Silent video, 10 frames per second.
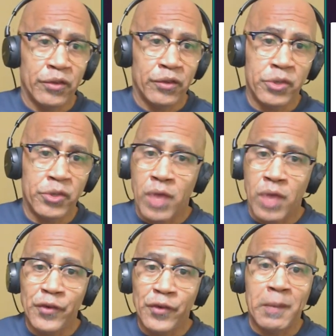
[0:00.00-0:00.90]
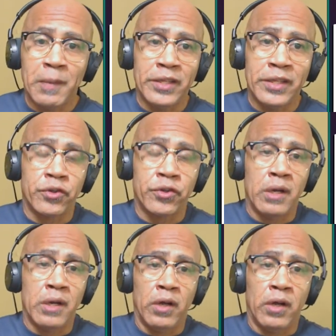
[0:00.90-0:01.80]
So we strongly recommend that you turn
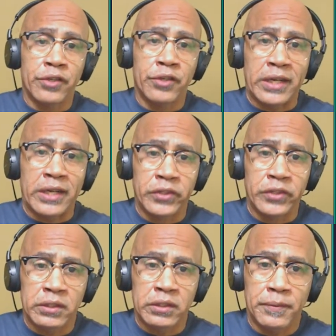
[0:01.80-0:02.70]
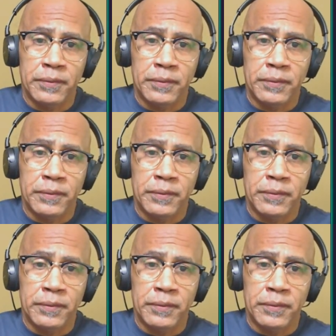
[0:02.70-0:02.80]
off all distractions.